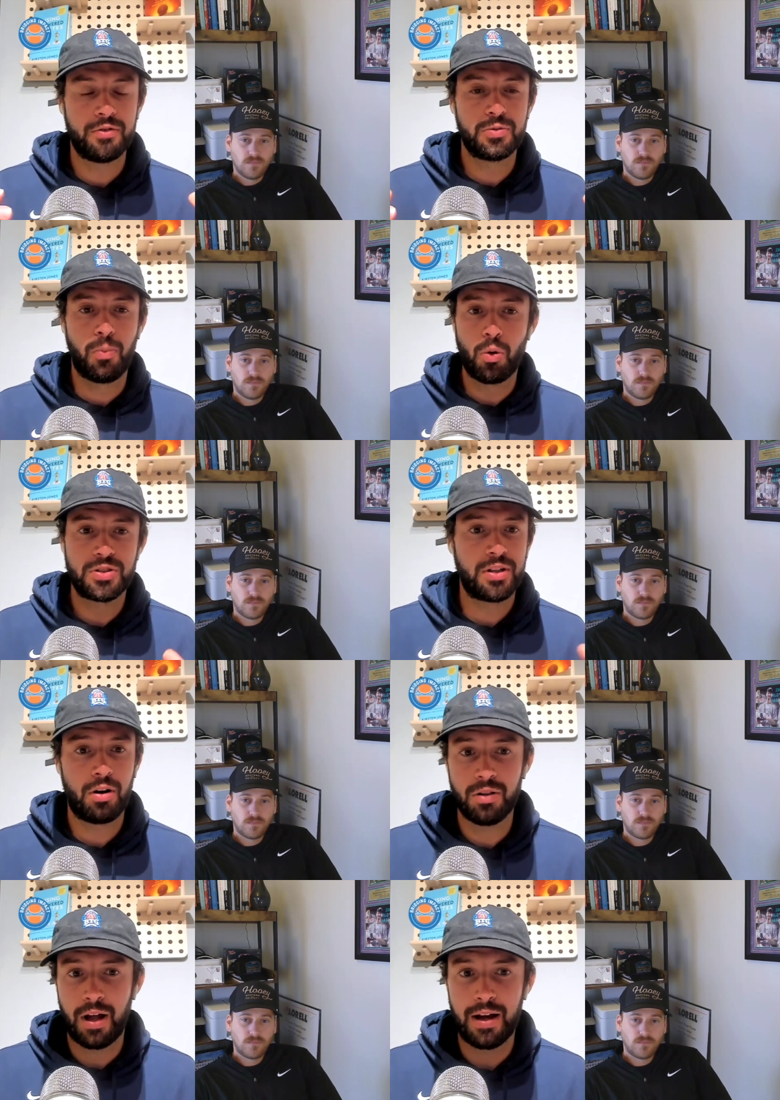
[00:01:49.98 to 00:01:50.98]
Speaker 1: of sports in
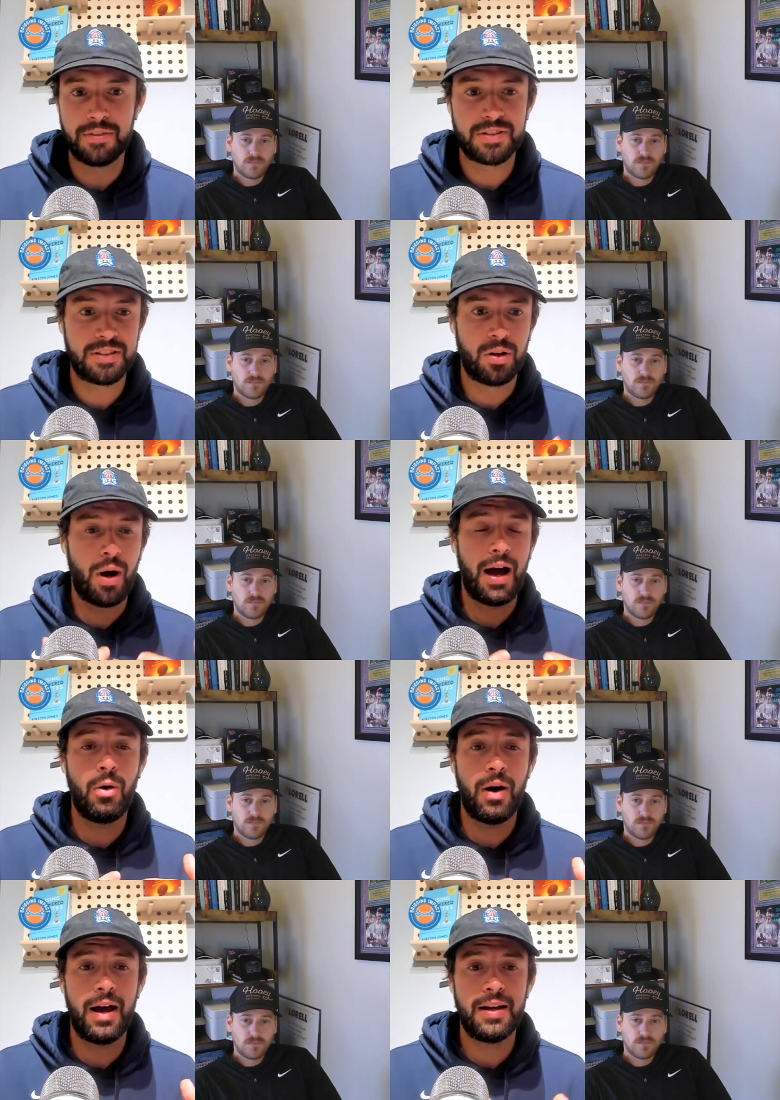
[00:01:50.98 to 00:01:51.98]
our lives. You know,
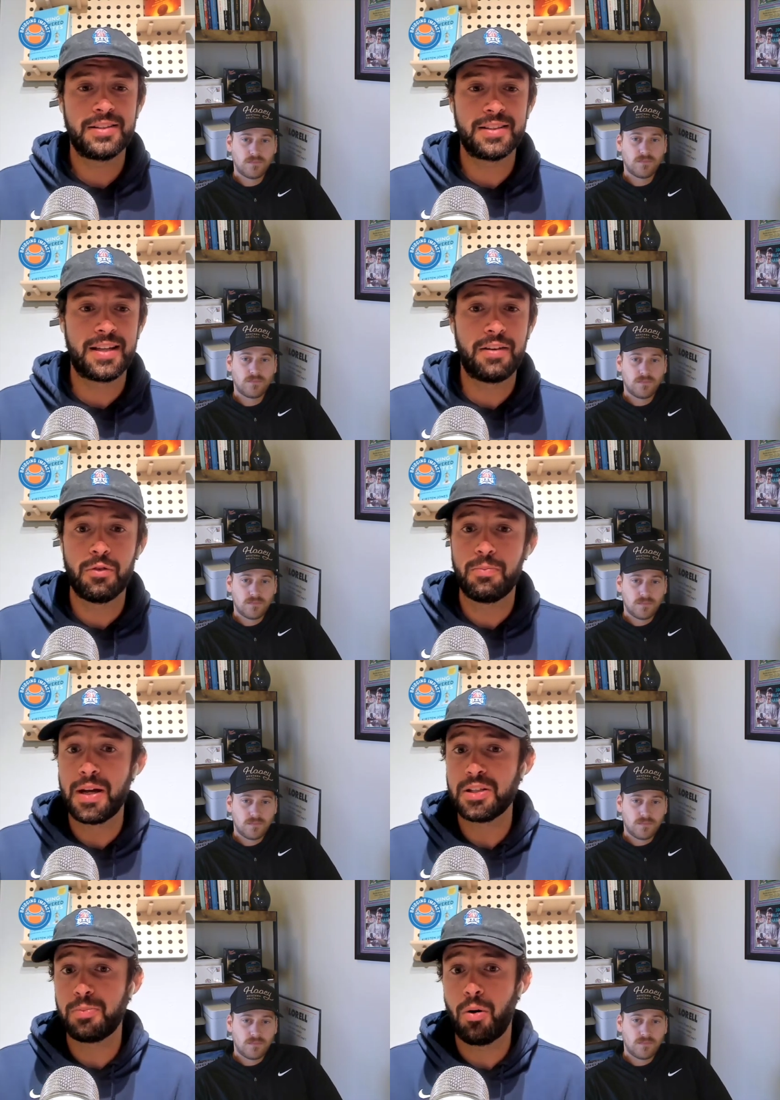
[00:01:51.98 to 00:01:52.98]
how has the game of
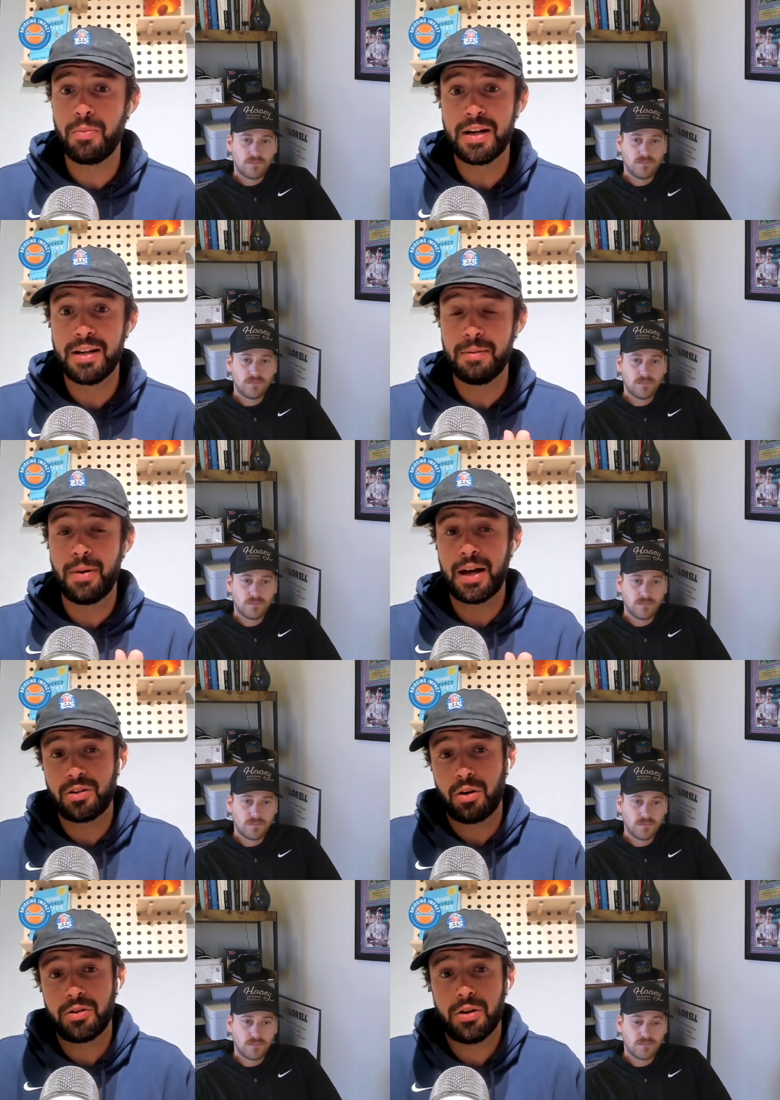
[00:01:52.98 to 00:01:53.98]
baseball made an
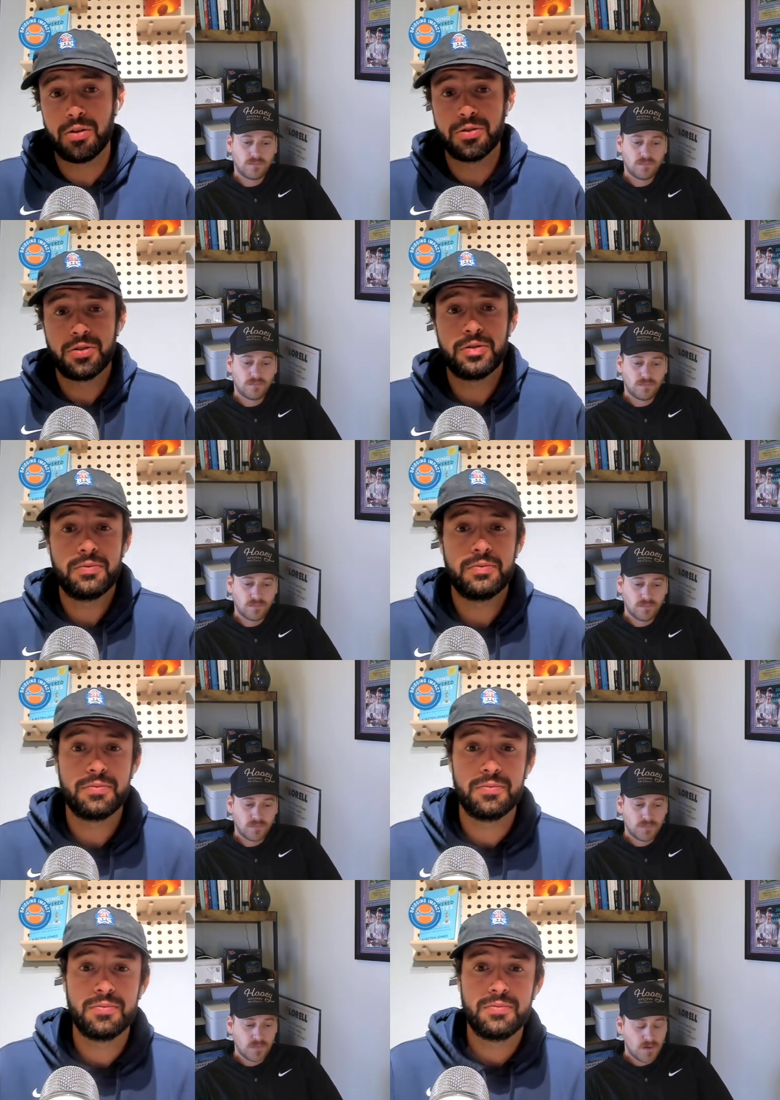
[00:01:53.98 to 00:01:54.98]
impact on yours?
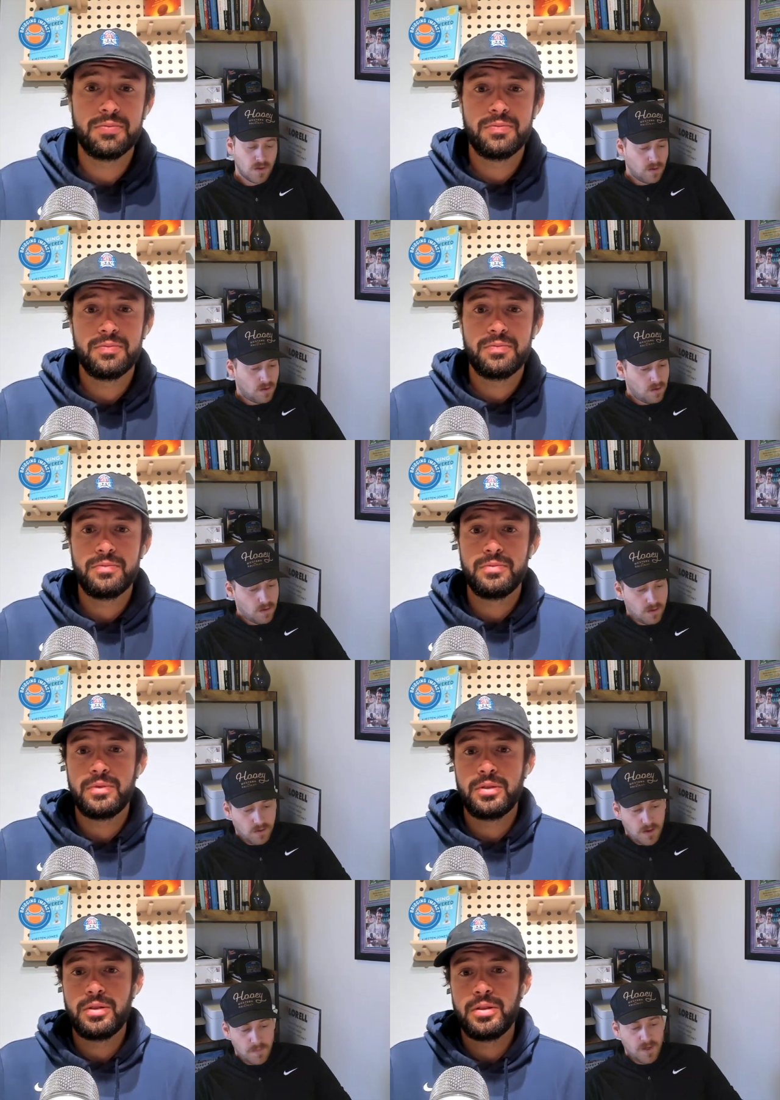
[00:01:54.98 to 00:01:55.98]

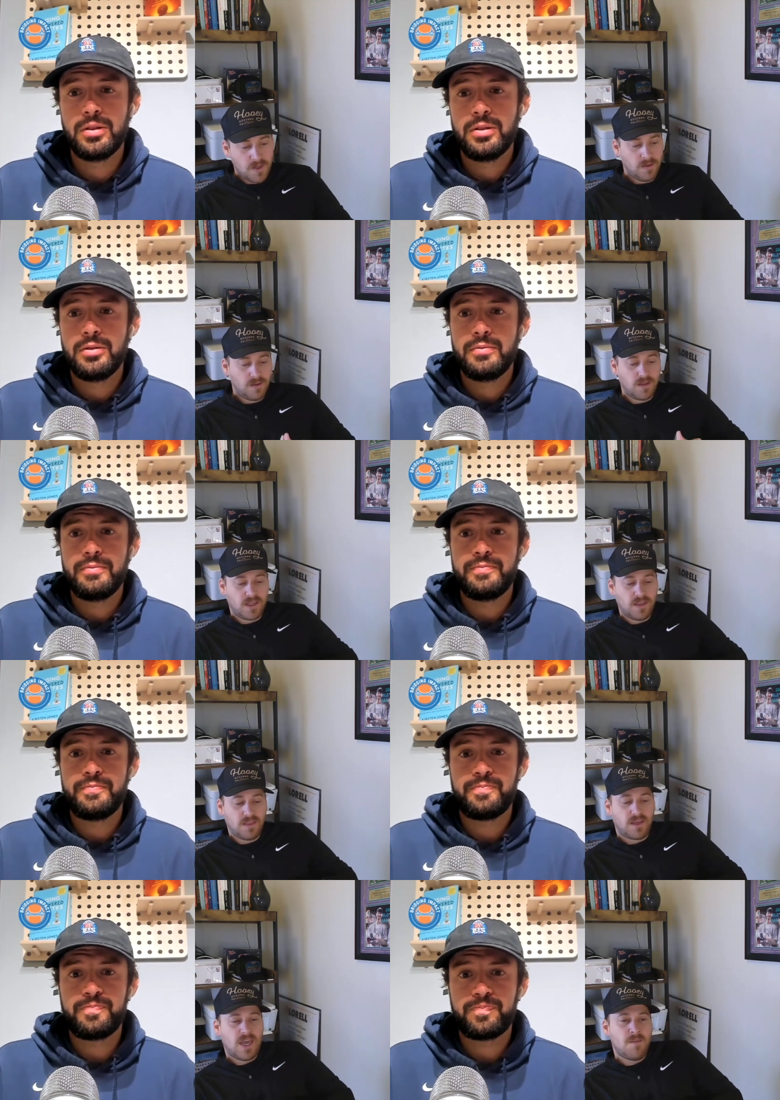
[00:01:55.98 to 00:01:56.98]
Speaker 2: I mean, the
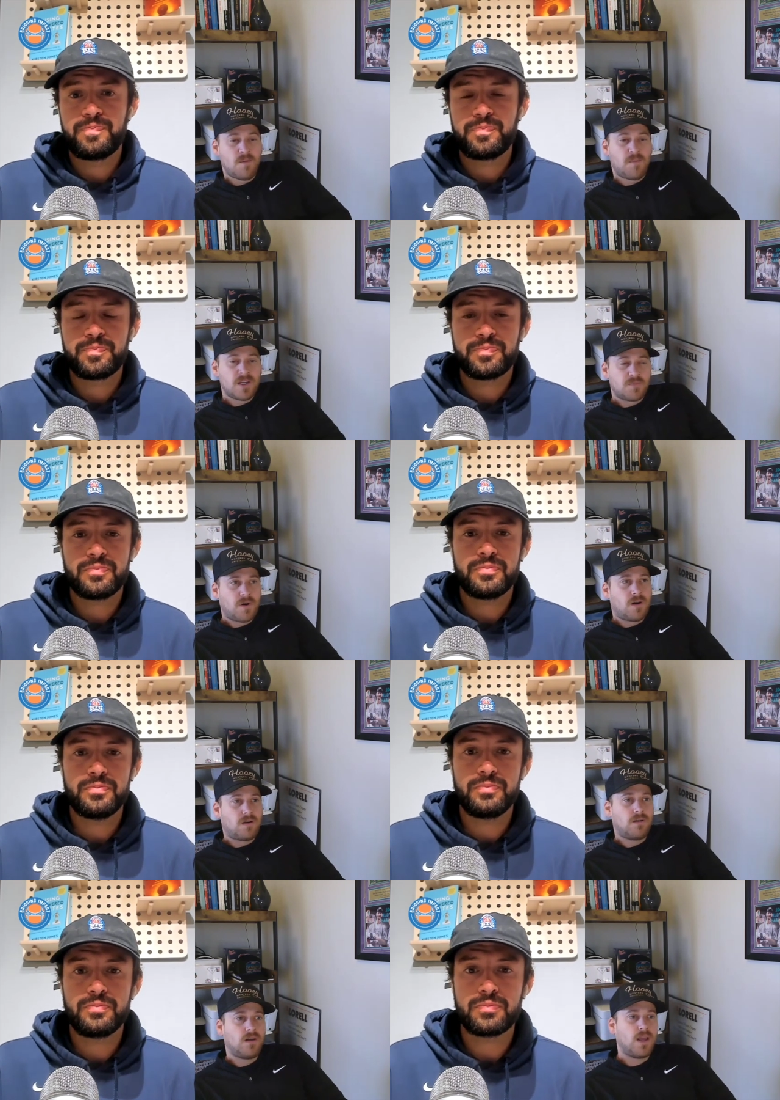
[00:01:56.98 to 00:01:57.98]
the game of
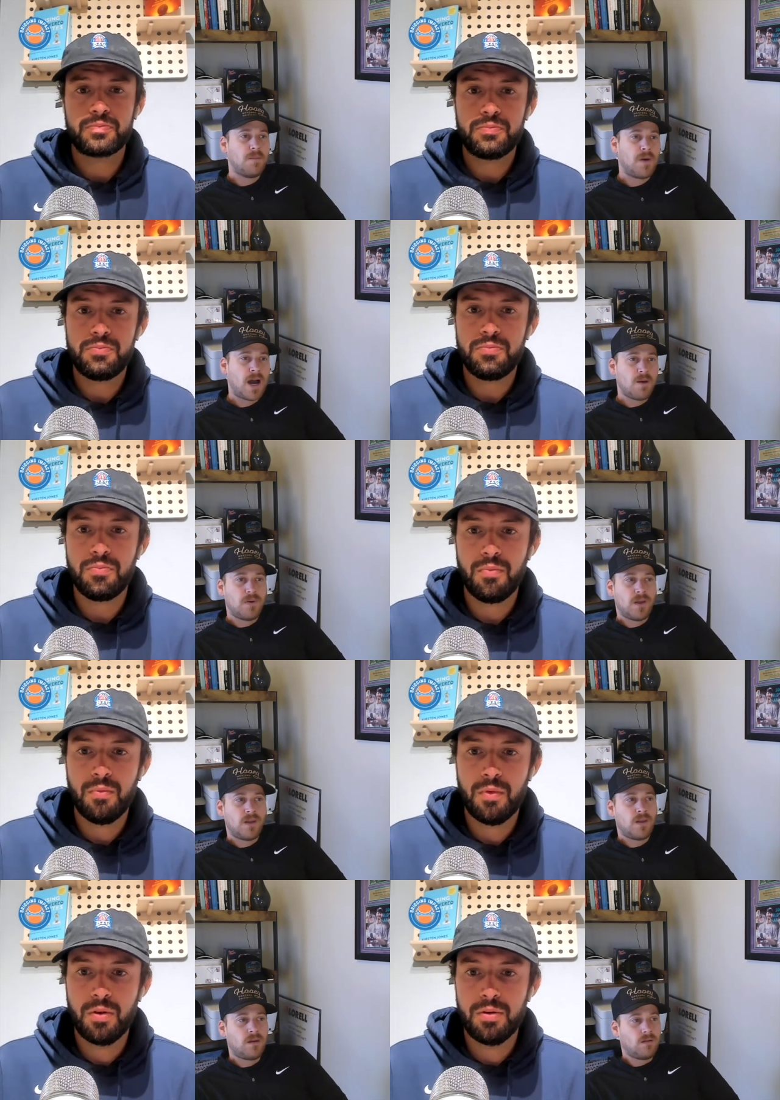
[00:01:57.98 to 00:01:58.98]
baseball, in my
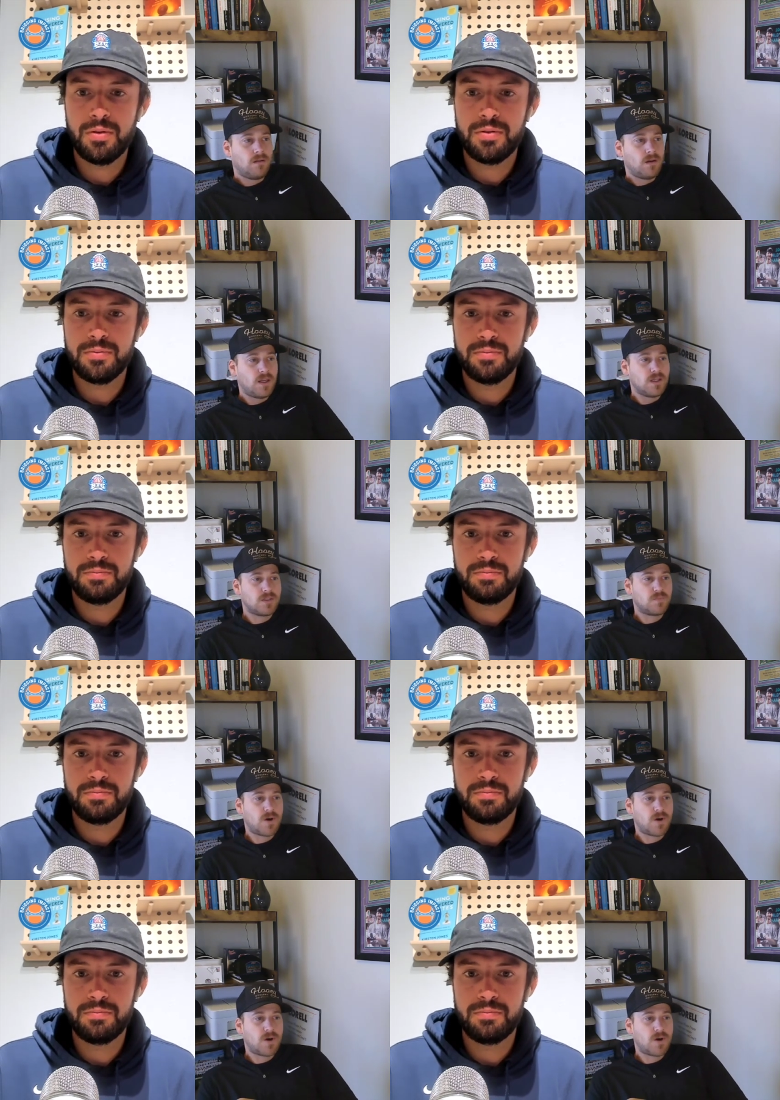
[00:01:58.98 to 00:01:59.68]
opinion, is